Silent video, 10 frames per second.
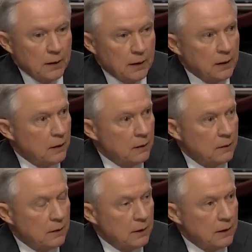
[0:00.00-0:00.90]

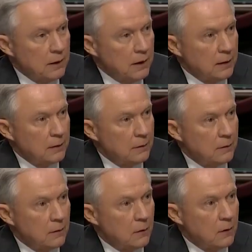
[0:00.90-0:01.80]
a
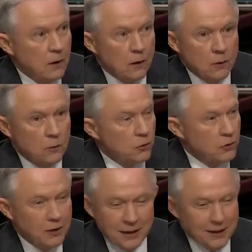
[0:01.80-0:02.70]

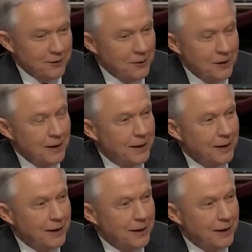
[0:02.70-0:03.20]
wholesale